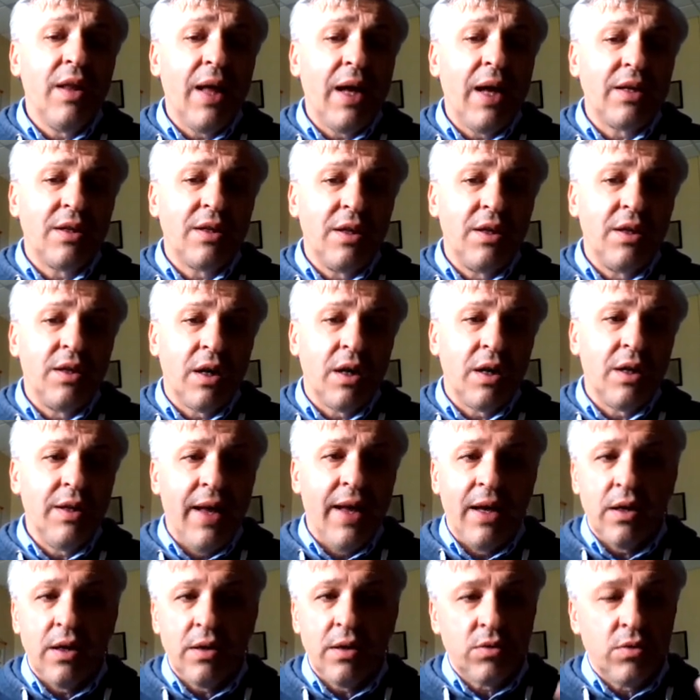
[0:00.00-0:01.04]
large linear
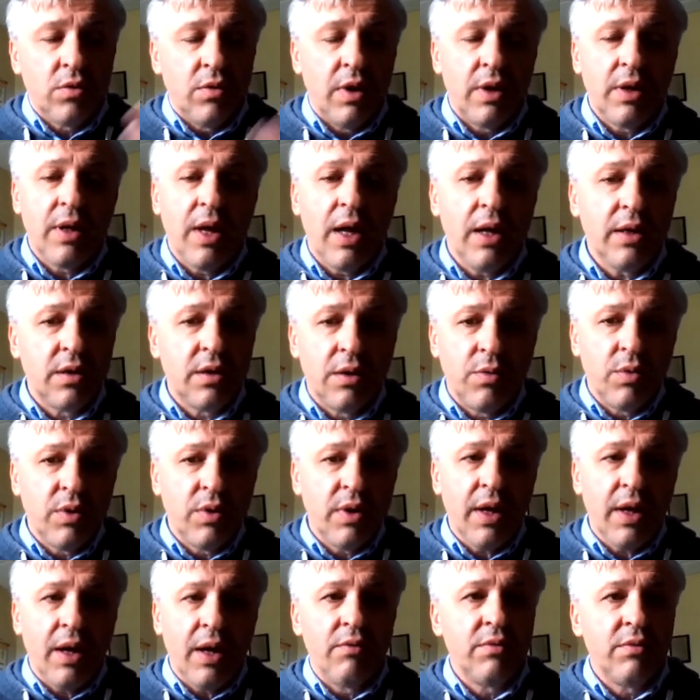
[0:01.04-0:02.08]
layer. So I guess it
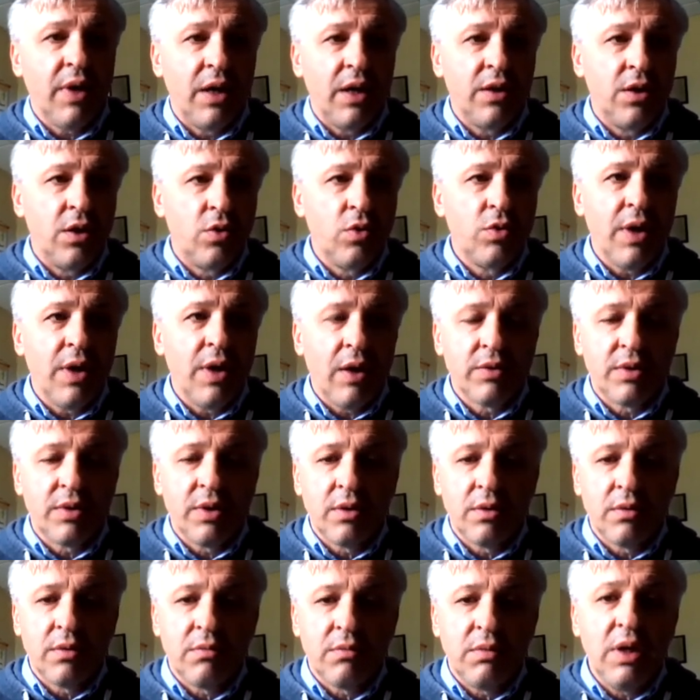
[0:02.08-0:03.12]
will have
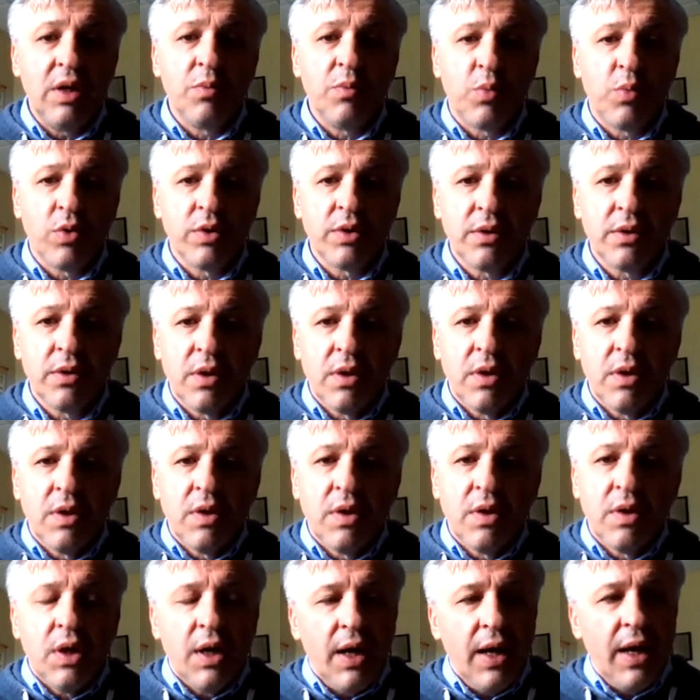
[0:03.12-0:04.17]
92,000 inputs,
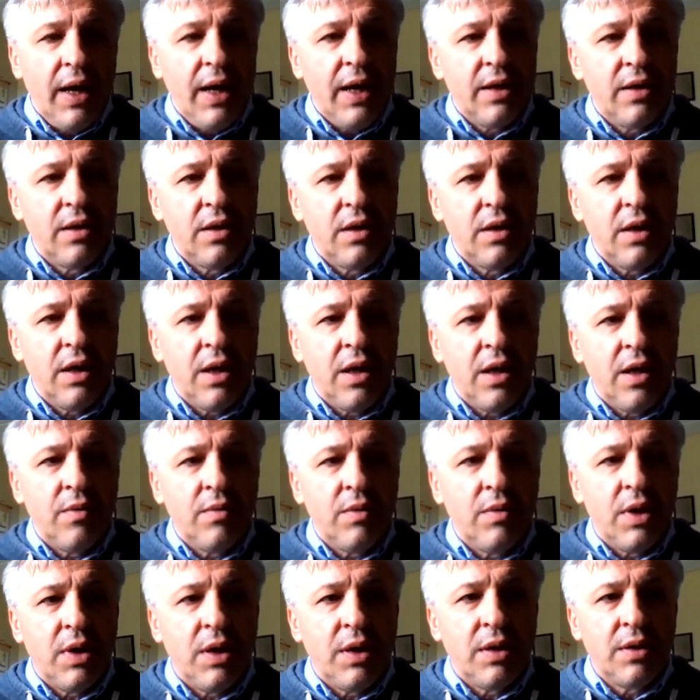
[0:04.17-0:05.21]
and
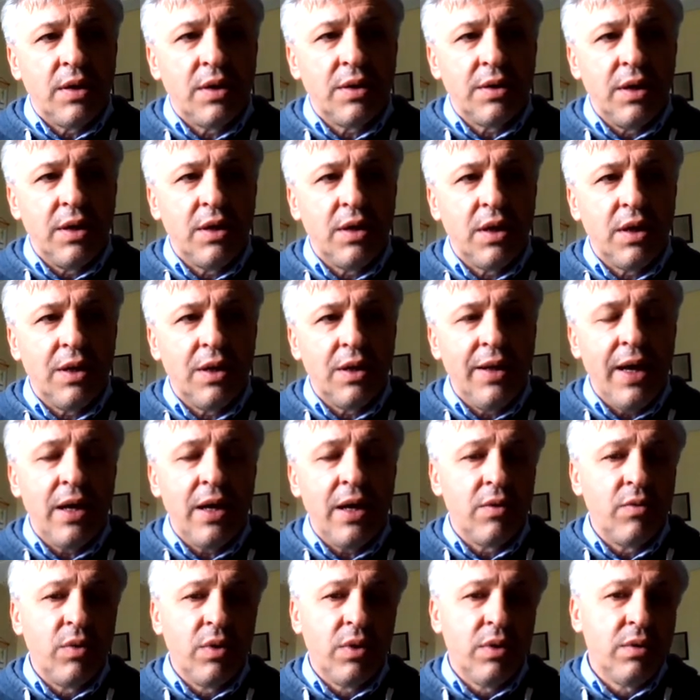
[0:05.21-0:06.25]
this linear
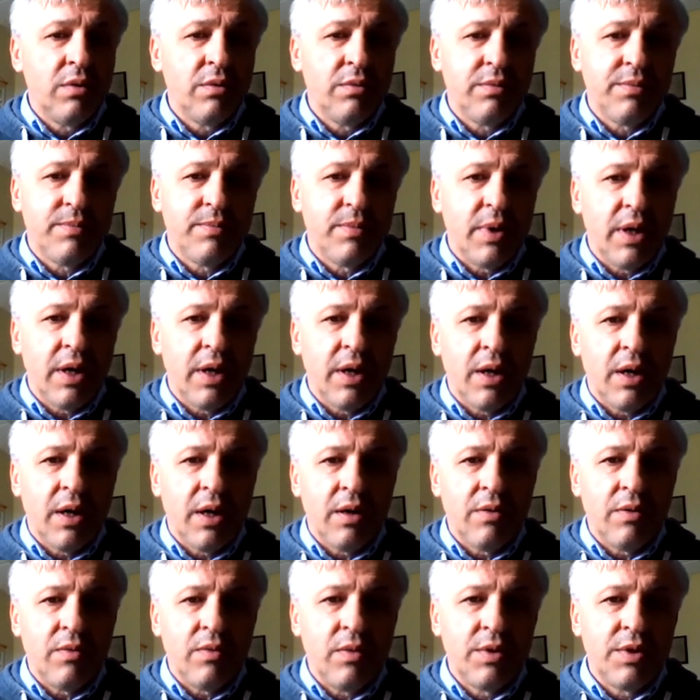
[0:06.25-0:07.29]
layer will
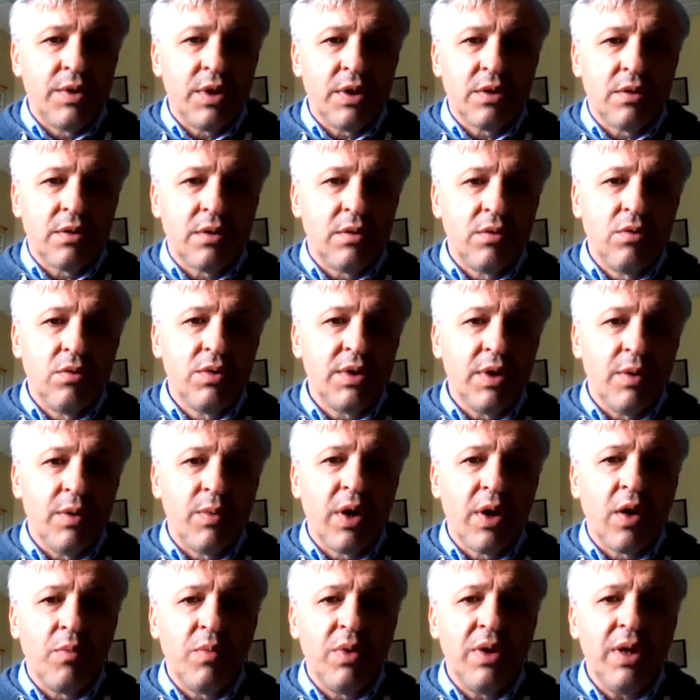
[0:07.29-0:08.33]
just do
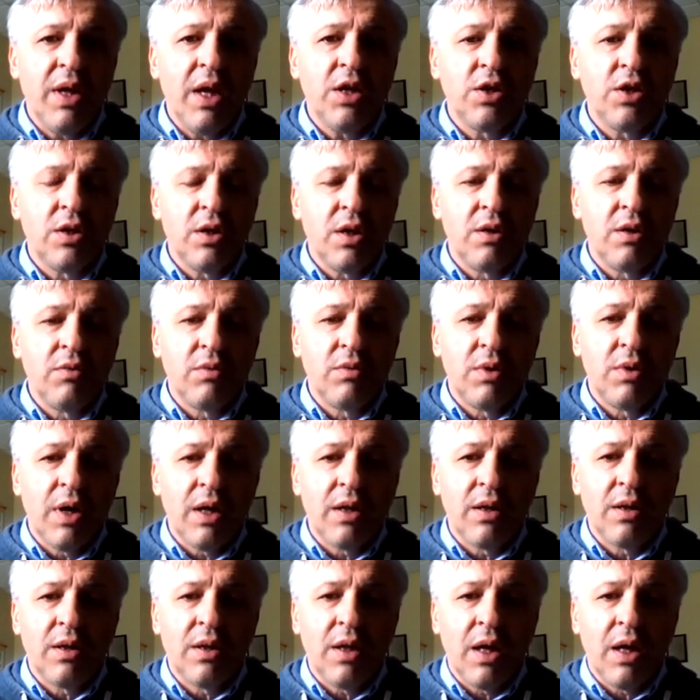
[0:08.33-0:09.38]
some recombination, and
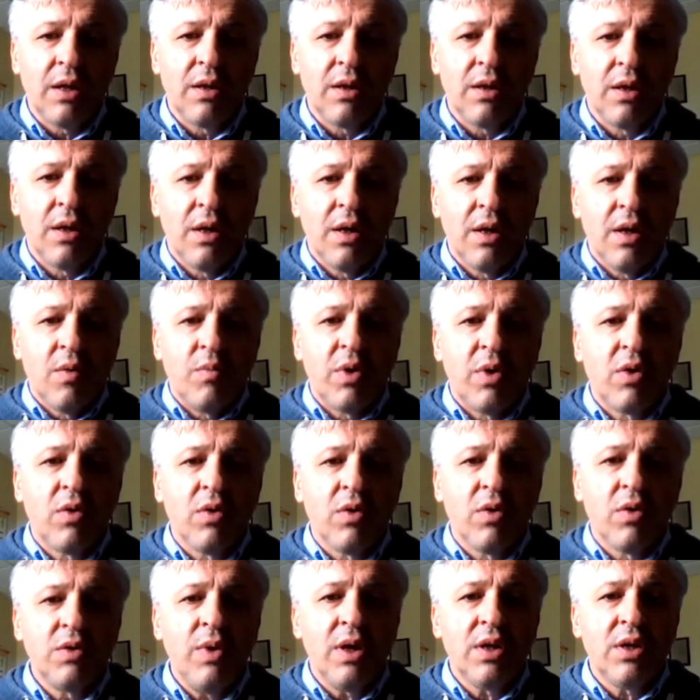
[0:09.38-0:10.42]
then
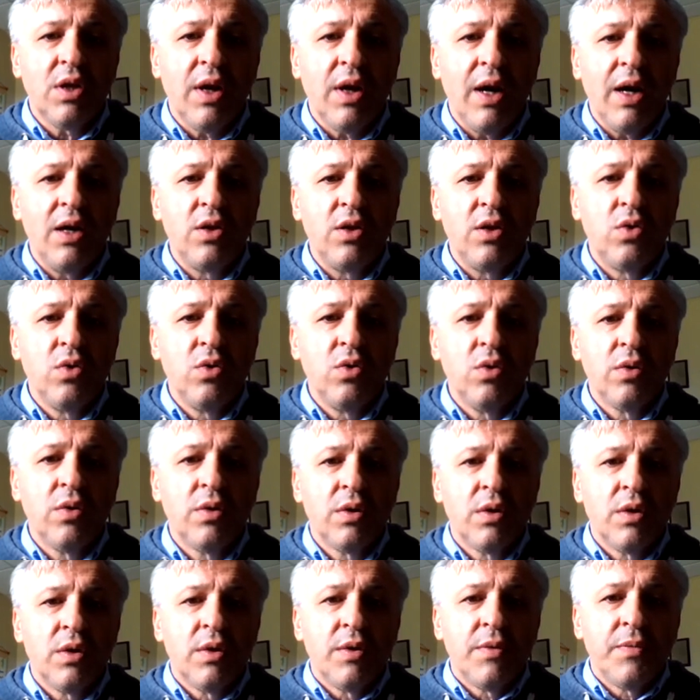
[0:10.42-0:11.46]
because we are trying
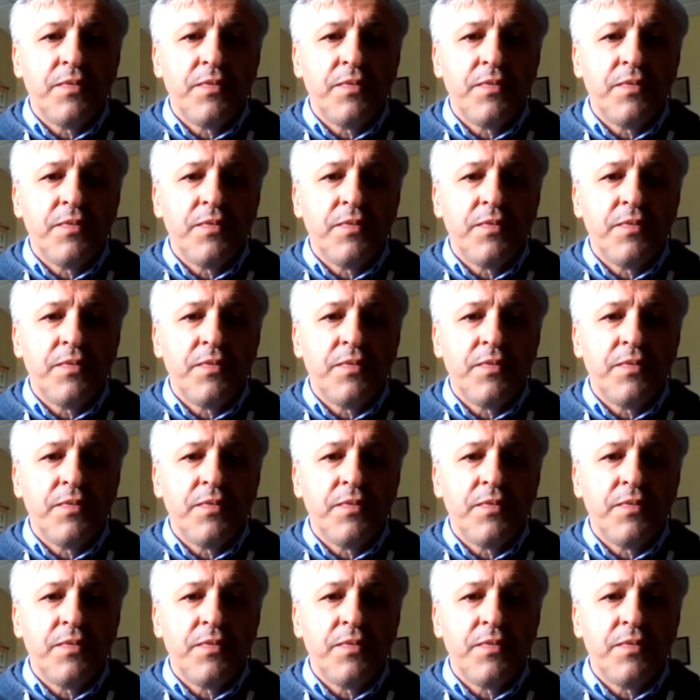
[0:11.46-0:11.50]
to